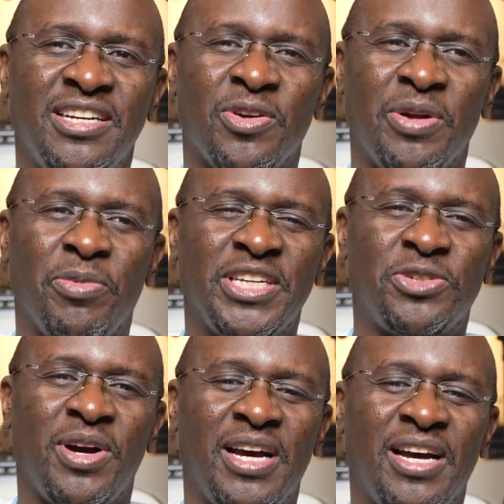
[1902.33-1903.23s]
Kuna moja
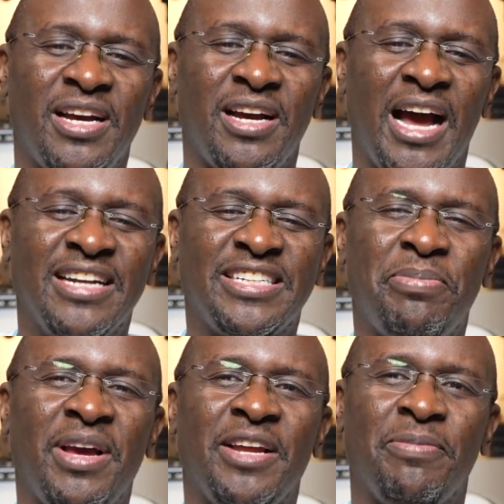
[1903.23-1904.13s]
itonga
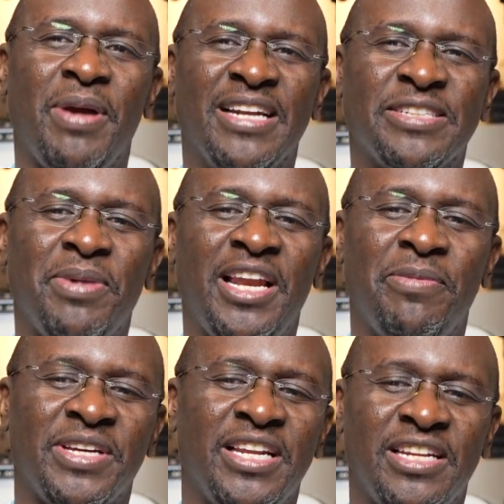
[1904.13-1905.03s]
Antebellum.
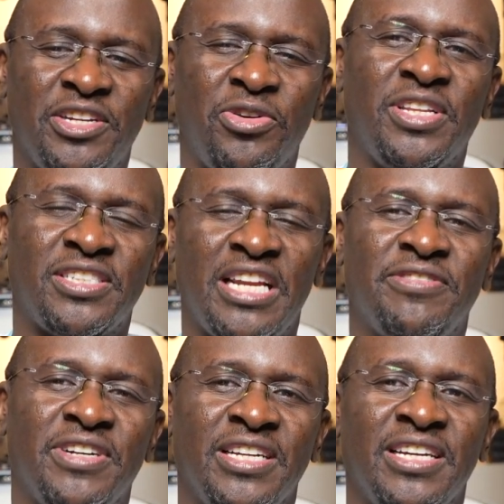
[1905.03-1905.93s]
Antebellum ni ile during the
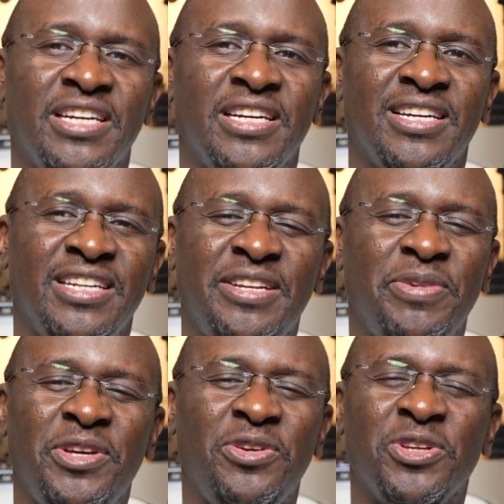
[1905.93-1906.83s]
slavery.
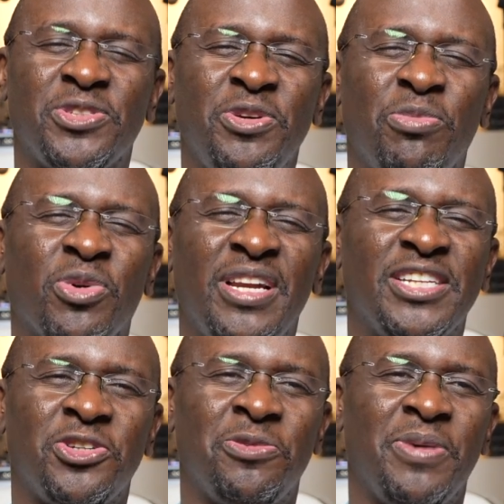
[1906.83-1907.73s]
Yo book ni
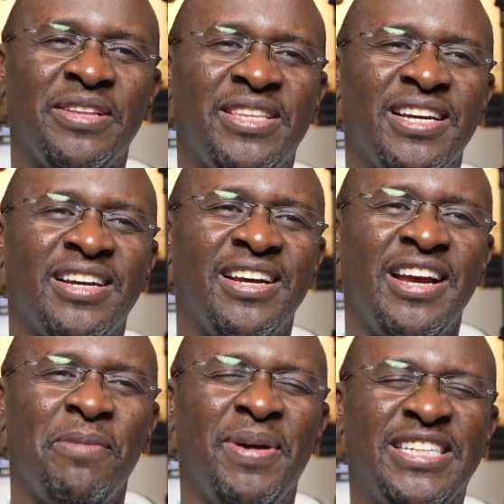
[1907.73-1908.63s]
soma, I think
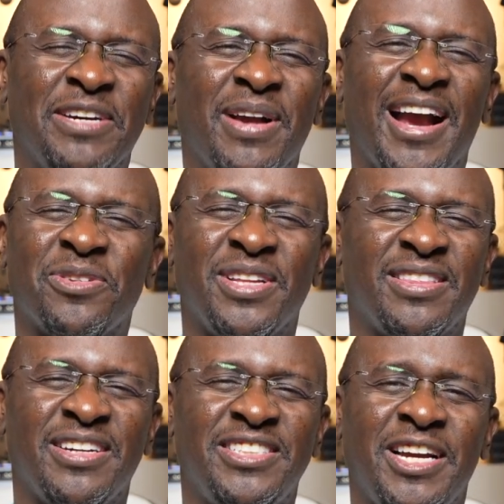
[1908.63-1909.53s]
by the time I got to the
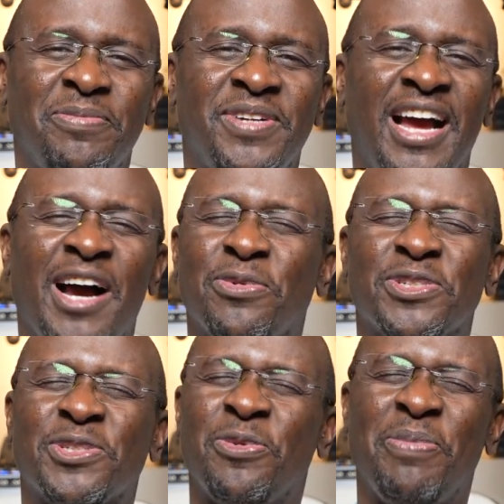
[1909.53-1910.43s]
3rd chapter, I
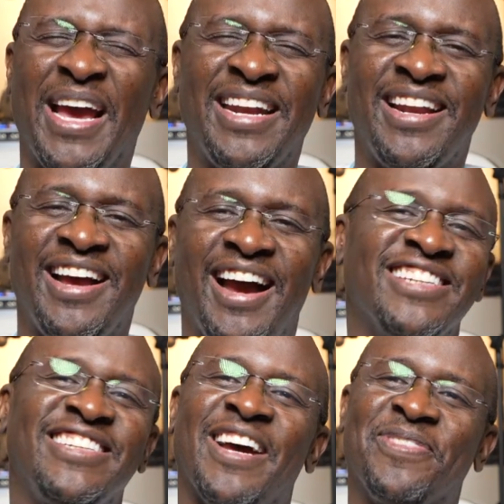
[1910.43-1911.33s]
was so mad, I
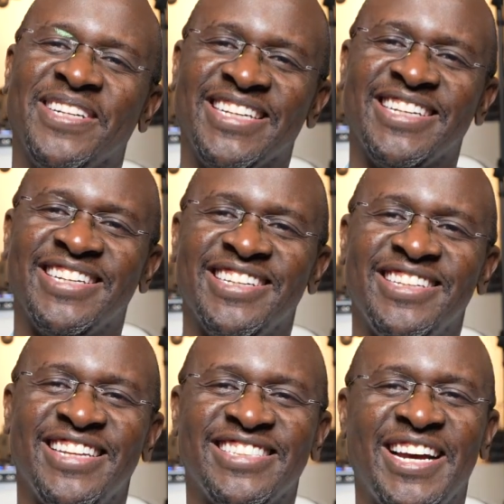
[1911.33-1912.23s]
stopped reading.
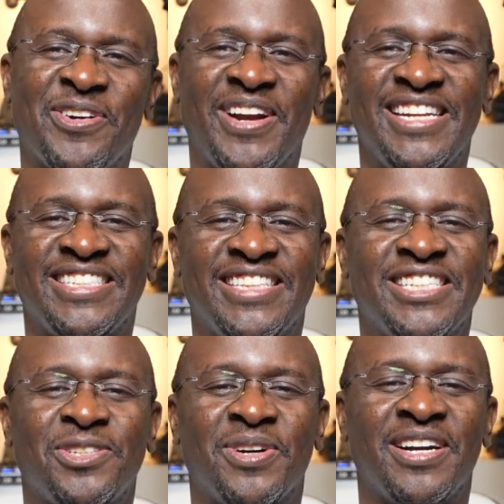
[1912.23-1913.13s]
That's how crazy
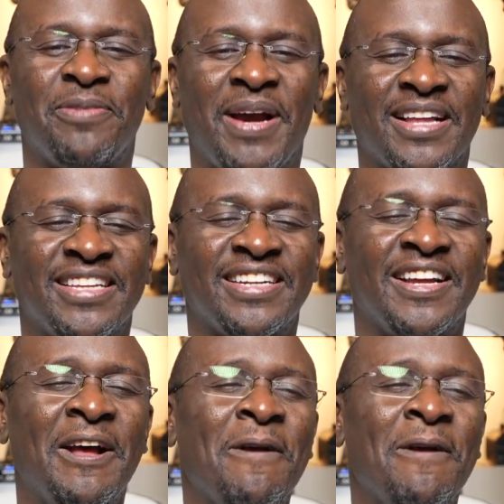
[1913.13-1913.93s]
things were back then.